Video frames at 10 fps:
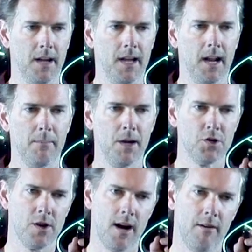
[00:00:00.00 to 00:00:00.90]
and I
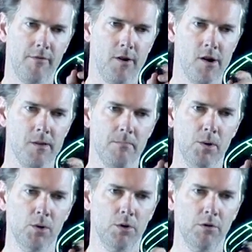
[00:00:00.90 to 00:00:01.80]
measure how far it
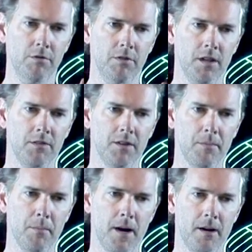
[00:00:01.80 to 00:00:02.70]
moves in
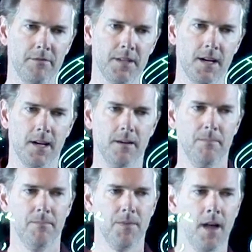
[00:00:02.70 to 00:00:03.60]
some amount of time,